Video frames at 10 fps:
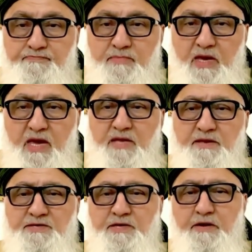He
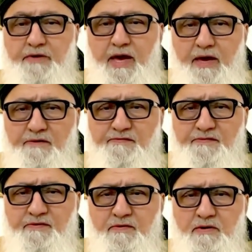enters the grave
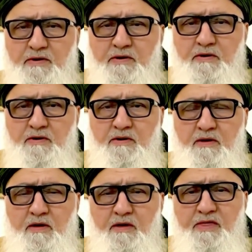
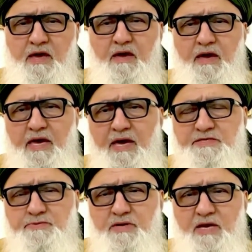thinking he has
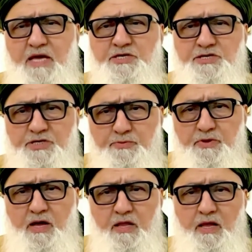a relationship
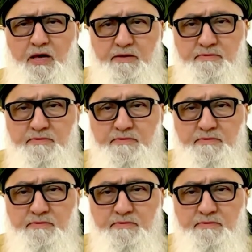with Allah,